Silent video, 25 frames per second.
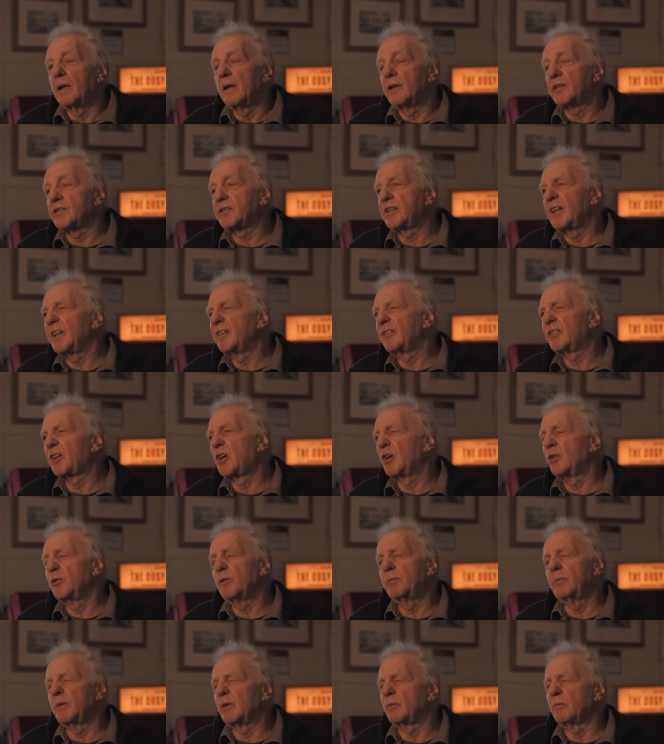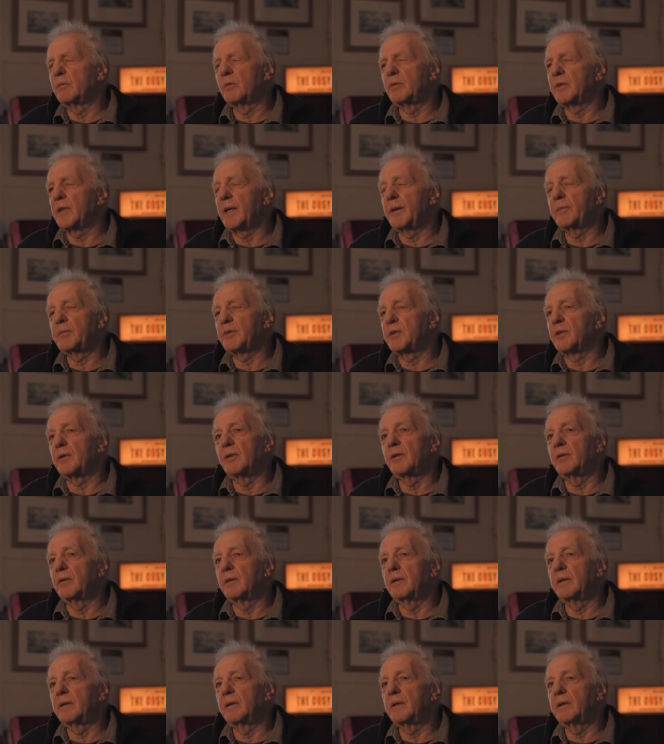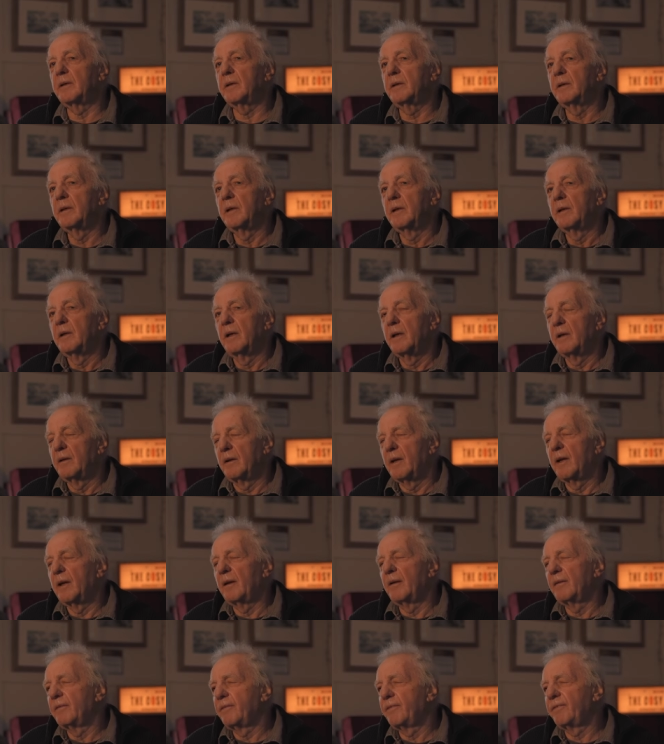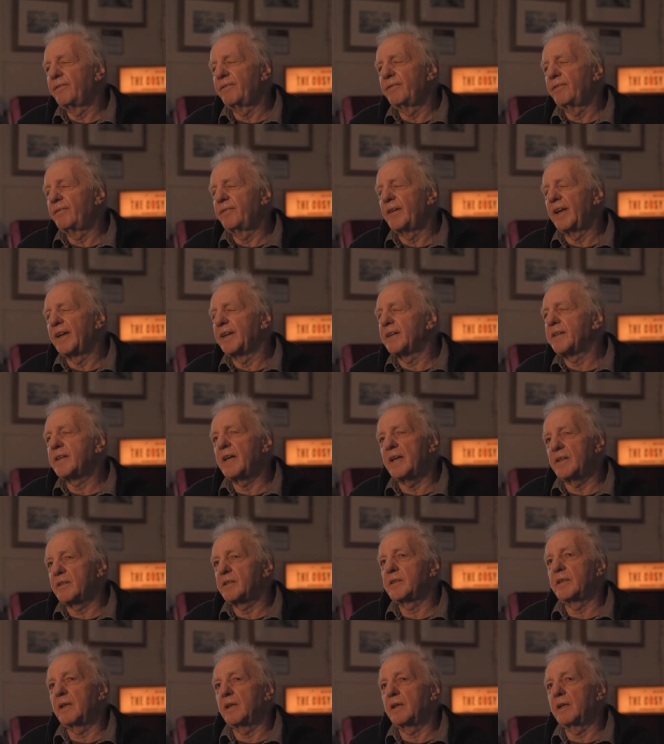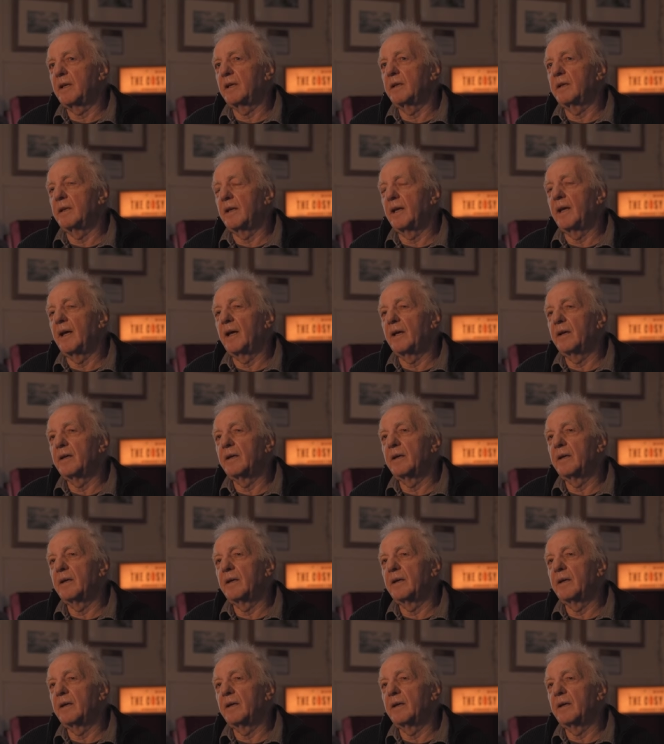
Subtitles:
Steve Coogan was absolutely fantastic in that.